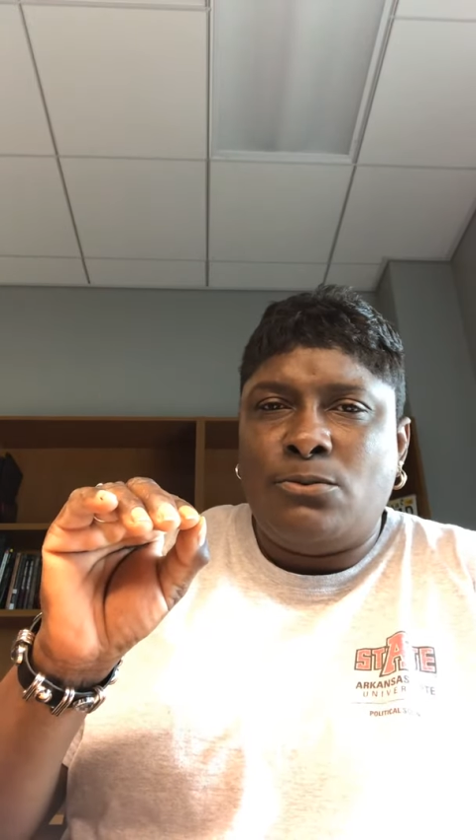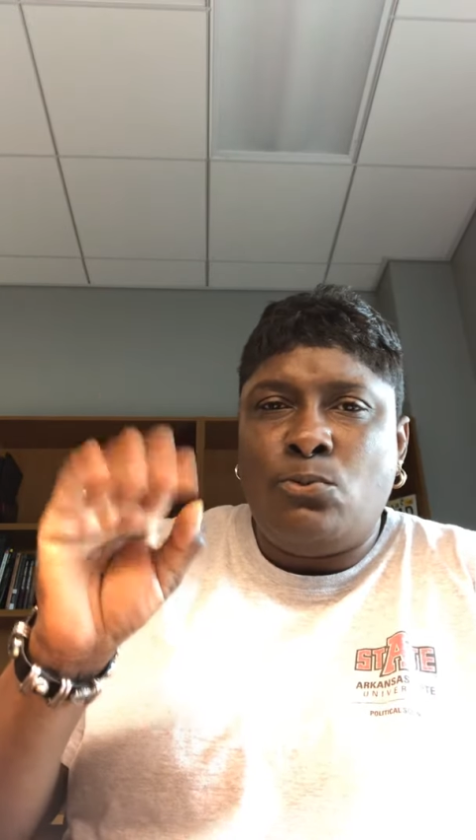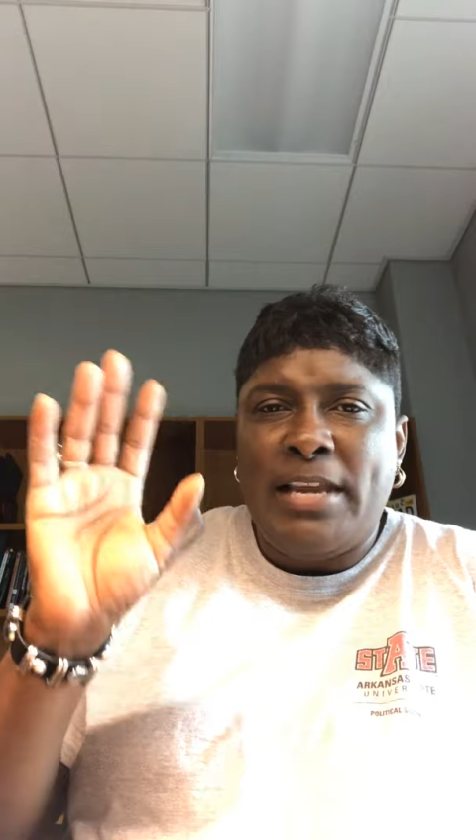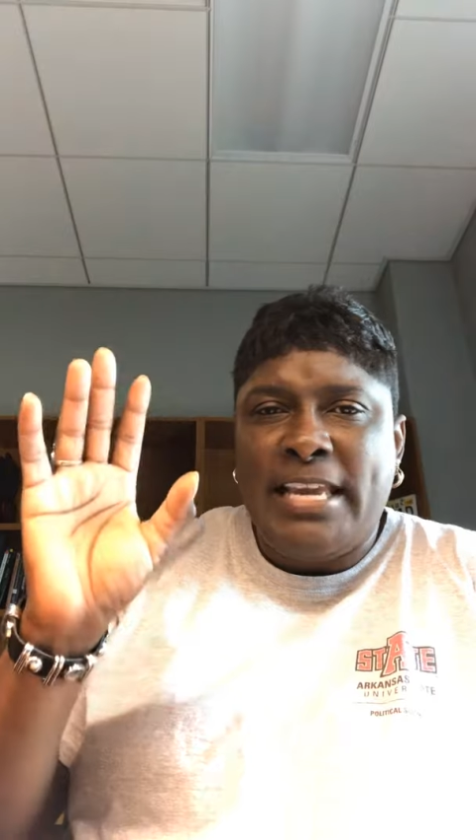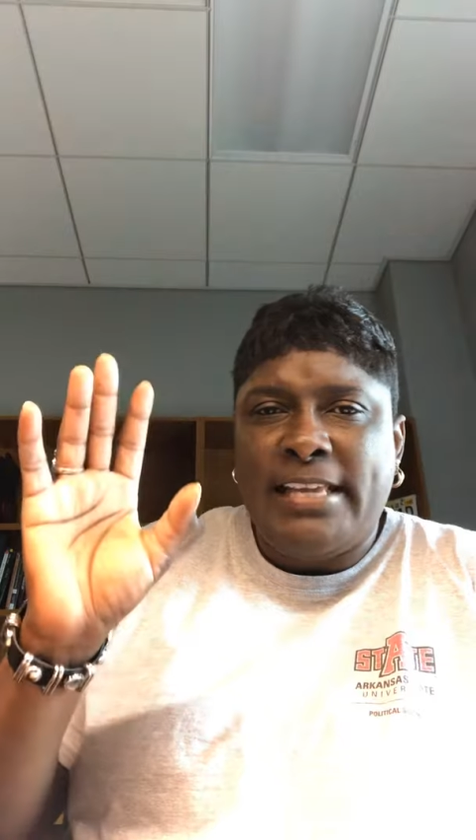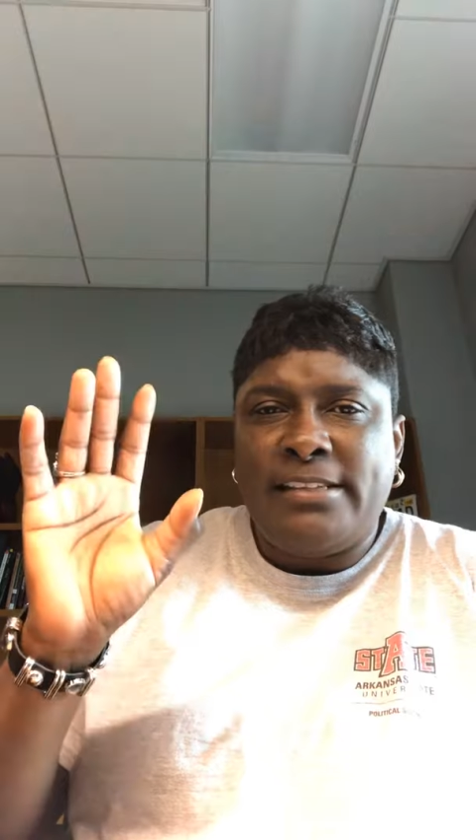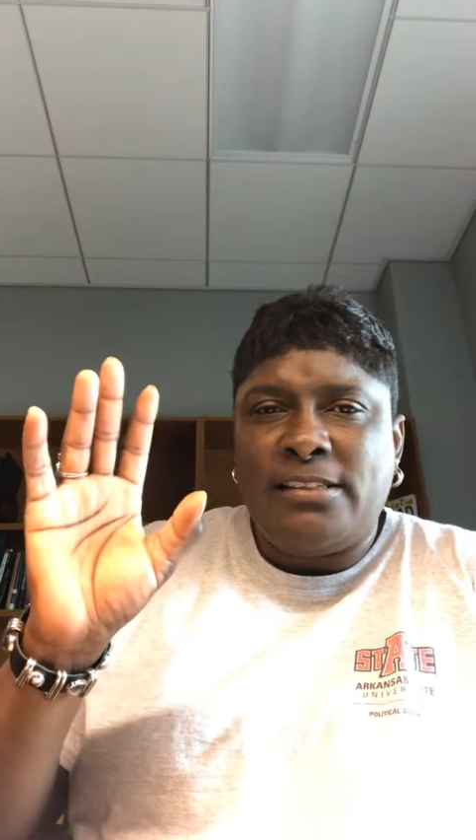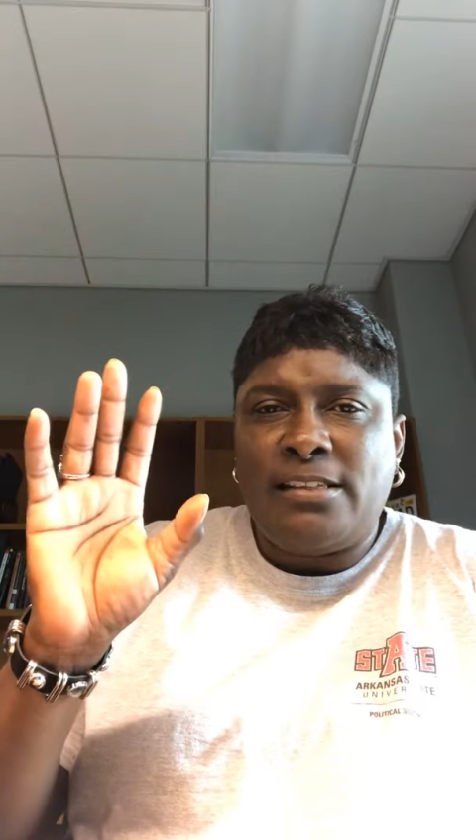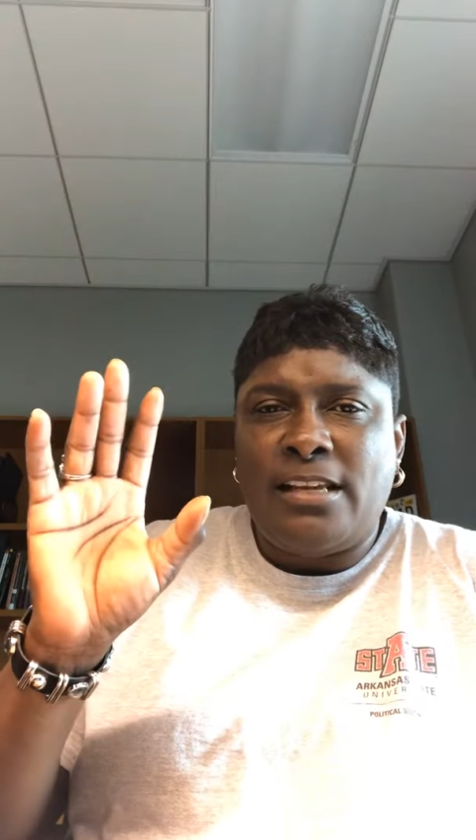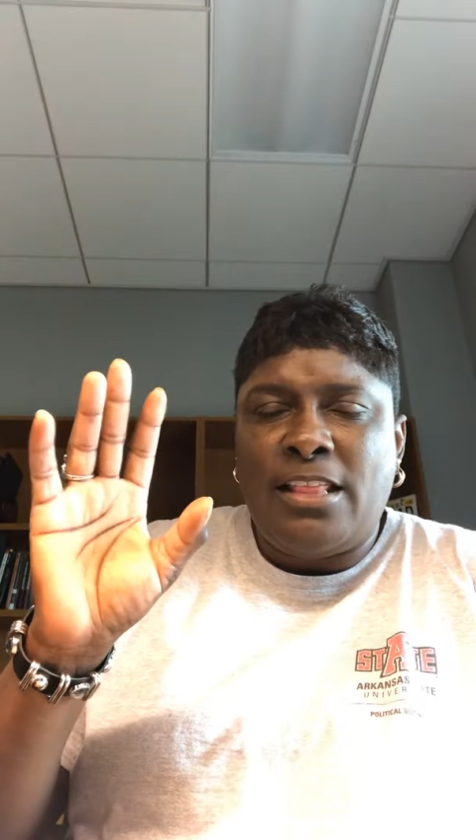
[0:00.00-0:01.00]

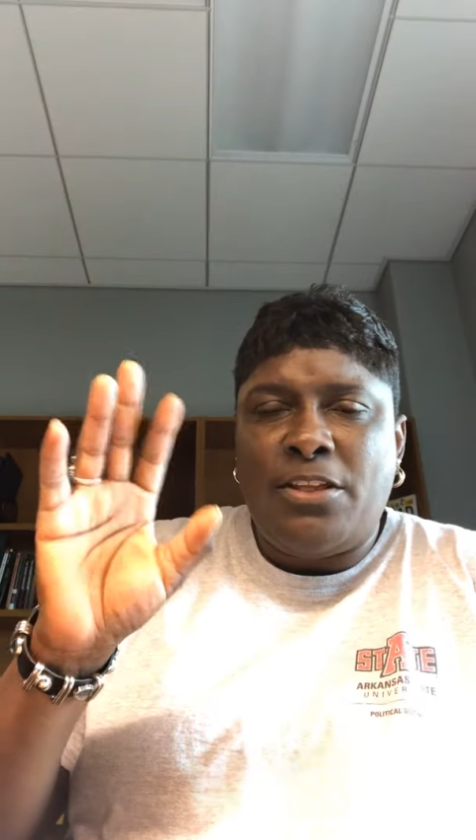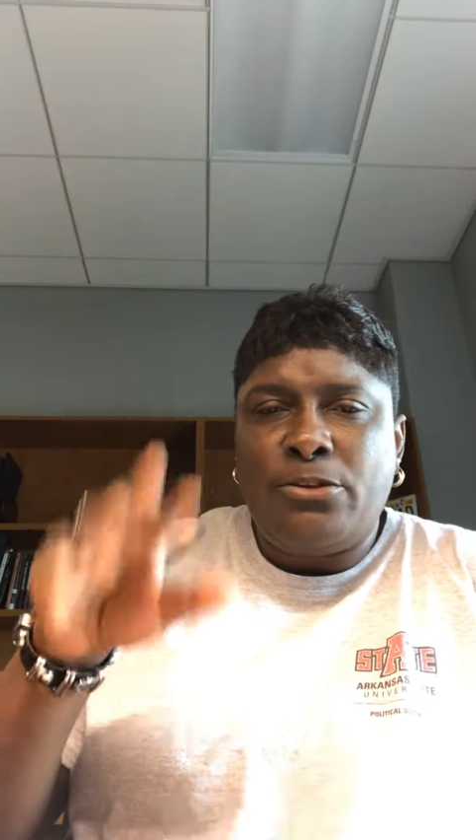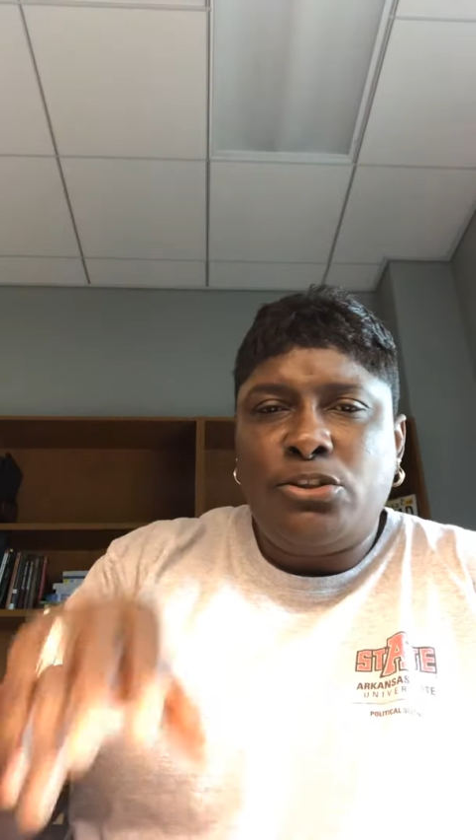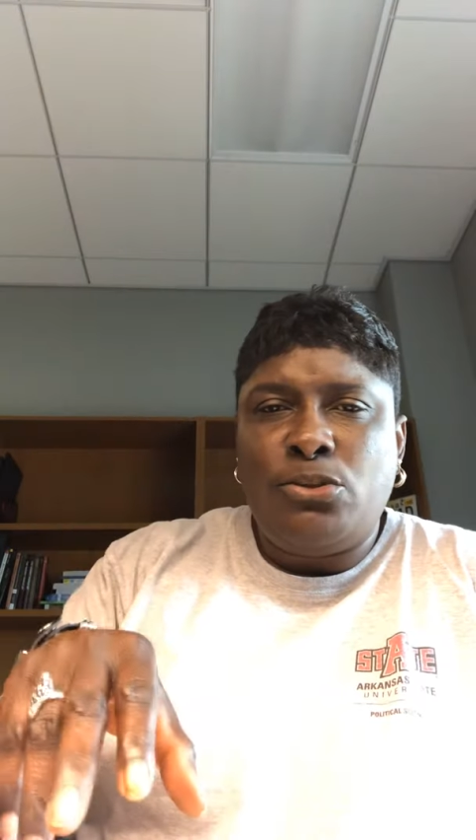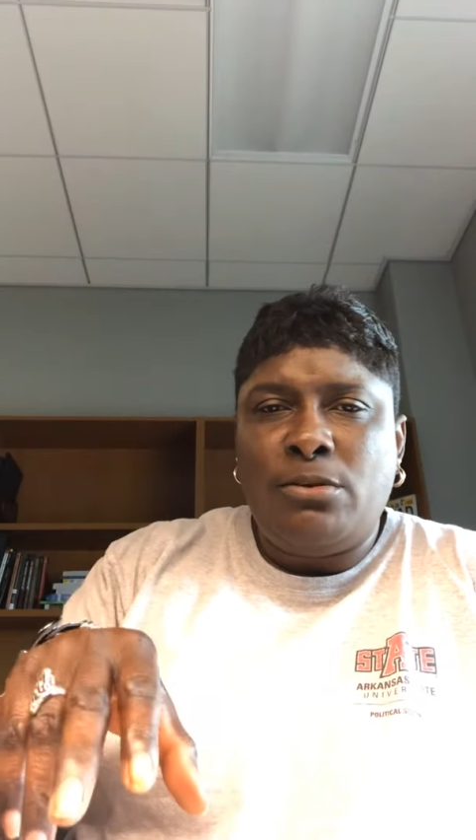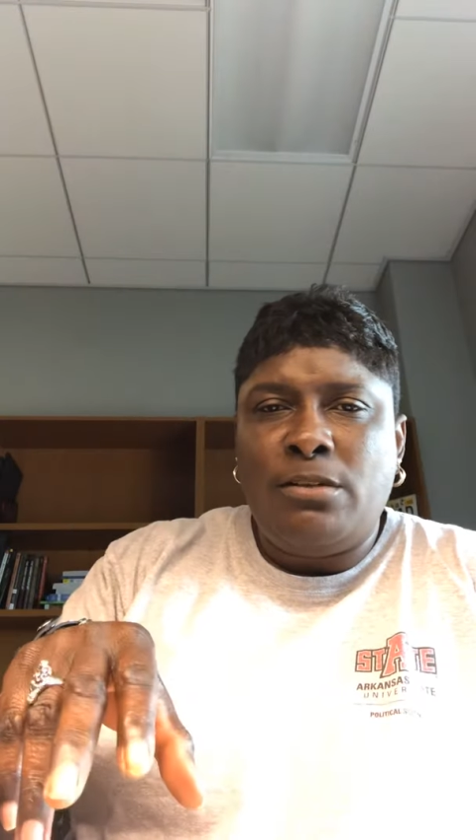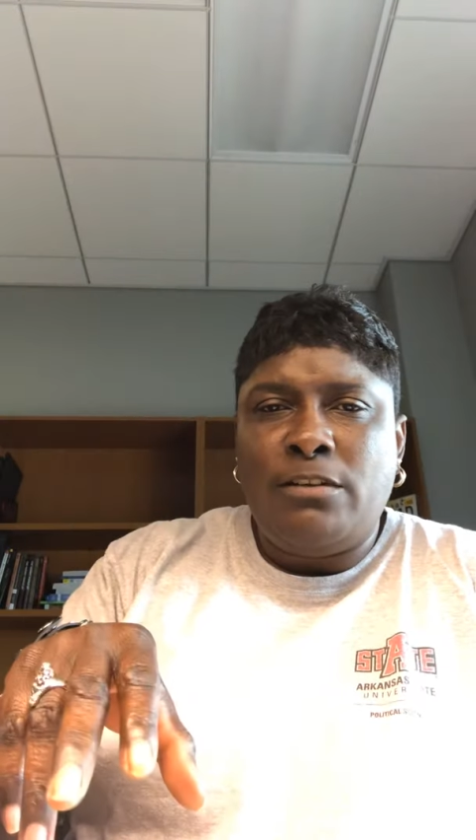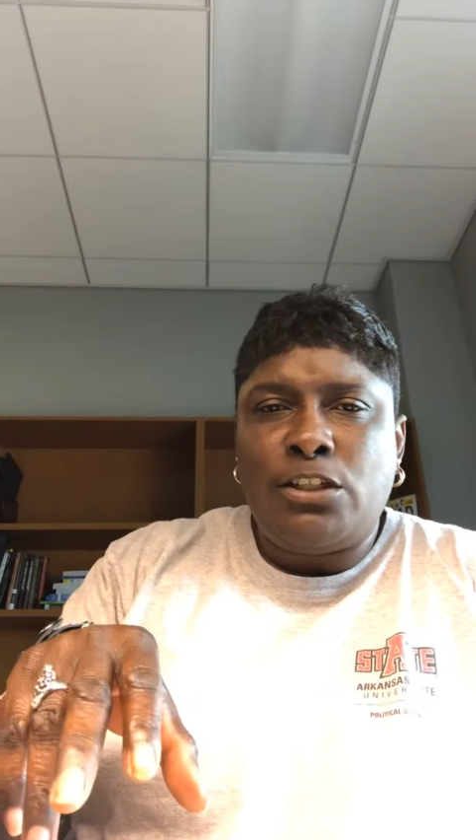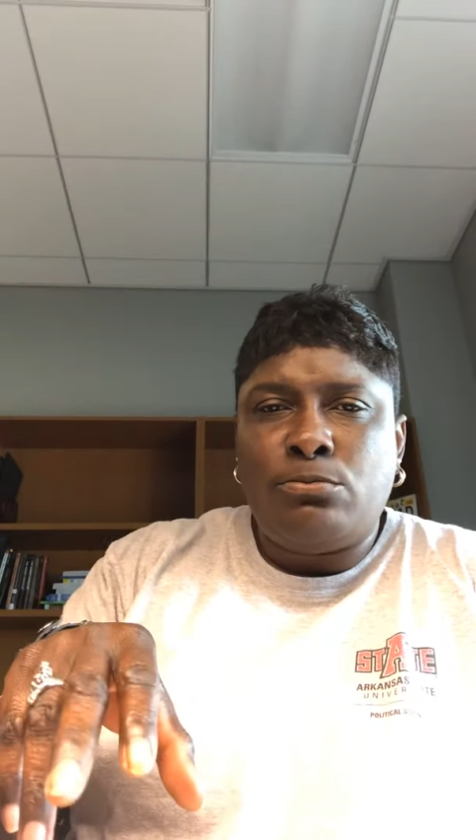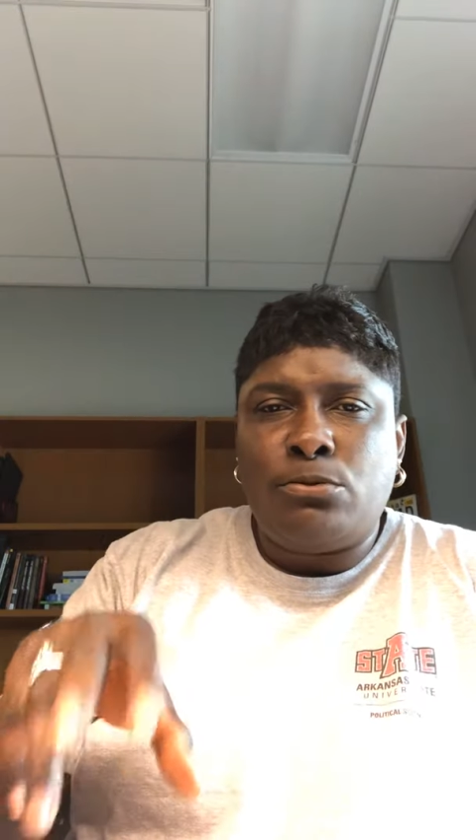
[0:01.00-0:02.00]
wins, and those two
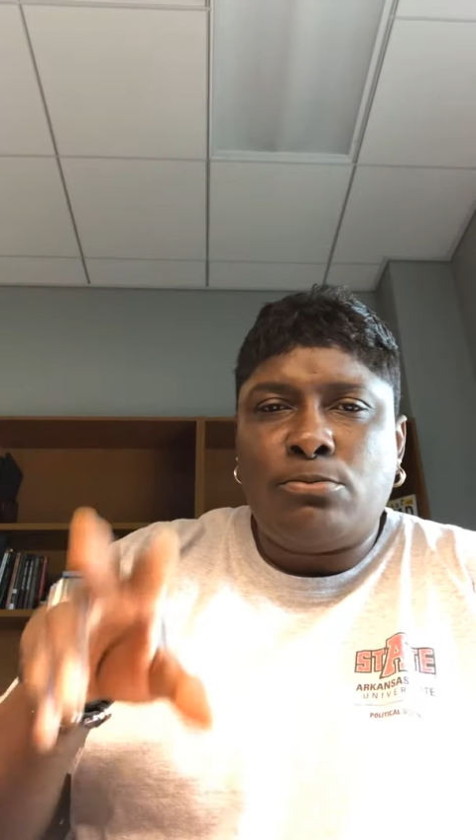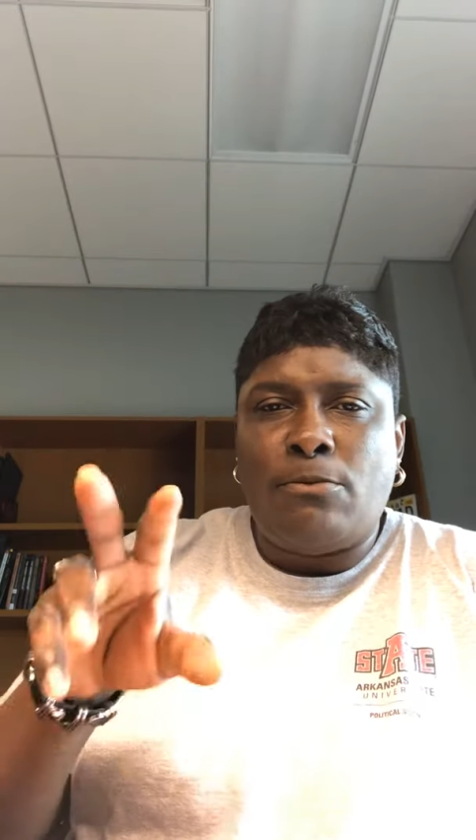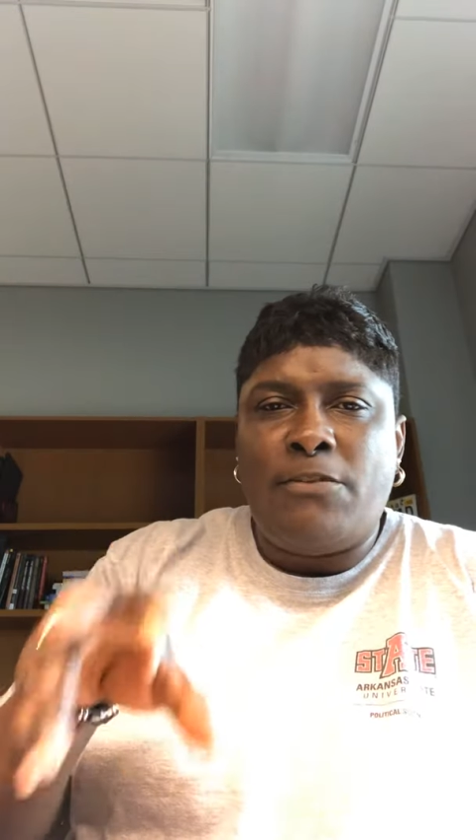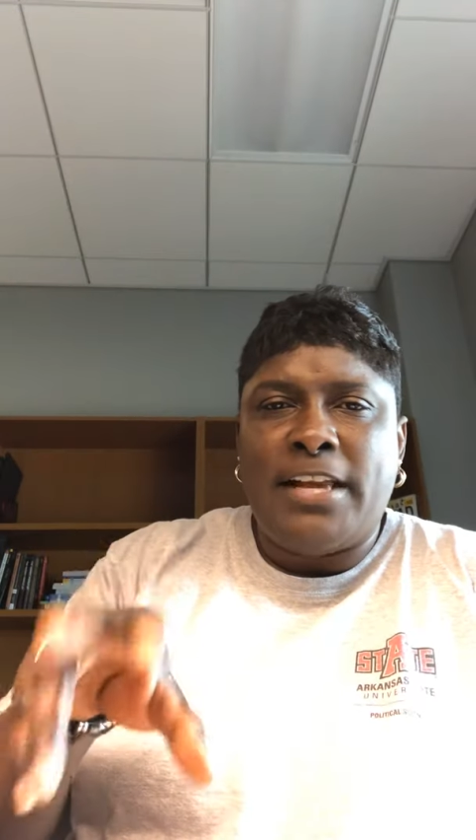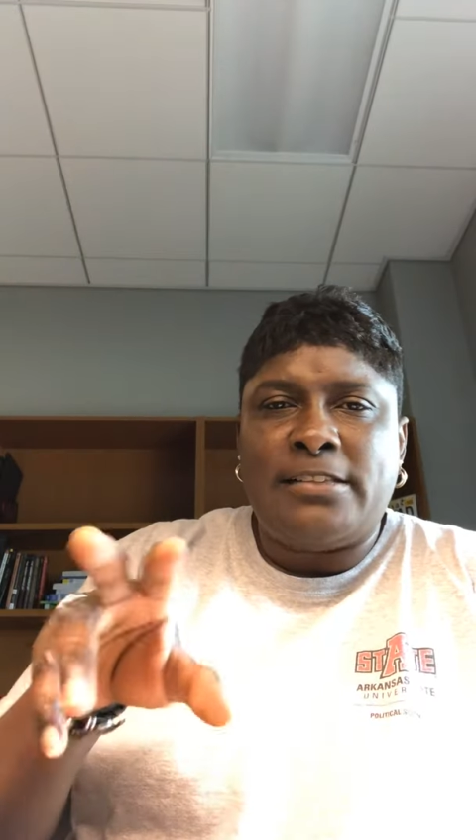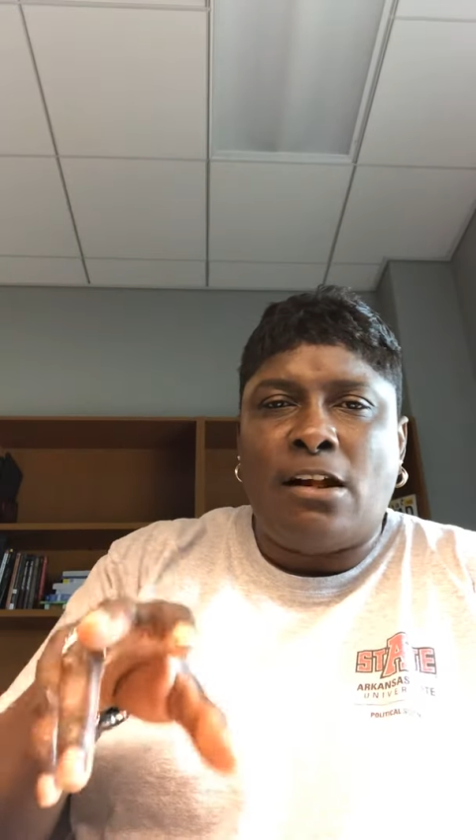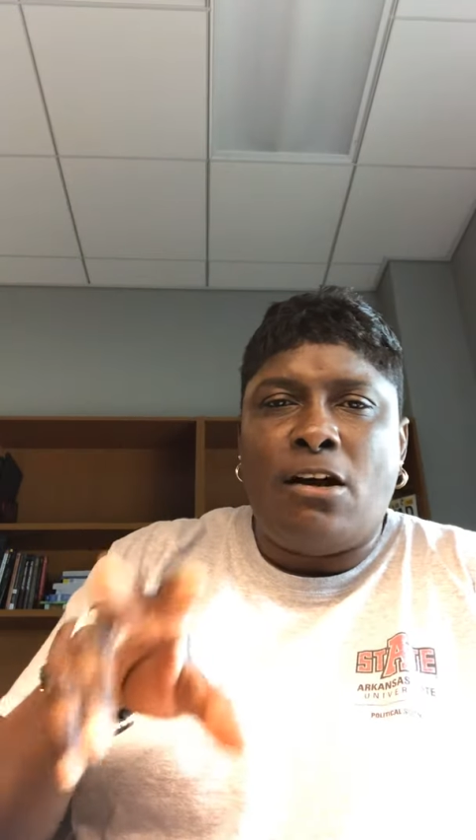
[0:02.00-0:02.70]
individuals will face